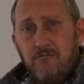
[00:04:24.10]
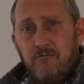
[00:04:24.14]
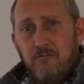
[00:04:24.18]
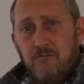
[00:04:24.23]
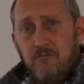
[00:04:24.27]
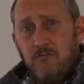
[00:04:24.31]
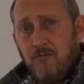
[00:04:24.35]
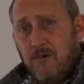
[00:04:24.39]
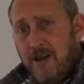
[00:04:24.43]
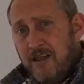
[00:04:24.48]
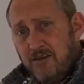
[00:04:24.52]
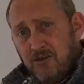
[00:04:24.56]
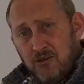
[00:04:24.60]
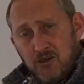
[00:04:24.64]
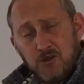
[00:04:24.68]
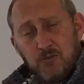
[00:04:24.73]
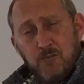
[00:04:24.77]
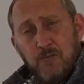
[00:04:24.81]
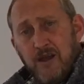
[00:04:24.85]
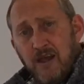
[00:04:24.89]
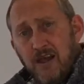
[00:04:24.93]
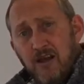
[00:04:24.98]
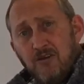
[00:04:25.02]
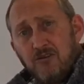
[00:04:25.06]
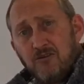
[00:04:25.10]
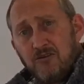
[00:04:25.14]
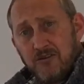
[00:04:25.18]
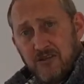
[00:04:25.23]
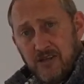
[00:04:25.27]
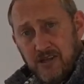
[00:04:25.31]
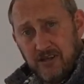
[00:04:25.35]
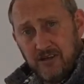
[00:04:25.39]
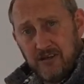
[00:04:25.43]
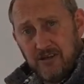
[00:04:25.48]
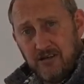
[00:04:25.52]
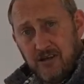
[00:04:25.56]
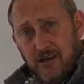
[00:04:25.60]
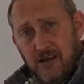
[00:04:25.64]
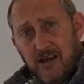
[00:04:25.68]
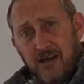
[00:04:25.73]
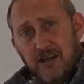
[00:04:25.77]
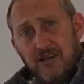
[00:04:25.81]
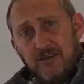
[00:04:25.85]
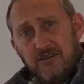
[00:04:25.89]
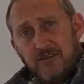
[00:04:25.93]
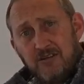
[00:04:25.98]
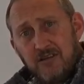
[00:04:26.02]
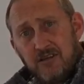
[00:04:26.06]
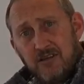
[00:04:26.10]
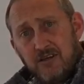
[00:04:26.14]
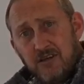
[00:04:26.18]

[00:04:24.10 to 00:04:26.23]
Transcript: When your spouse then dies,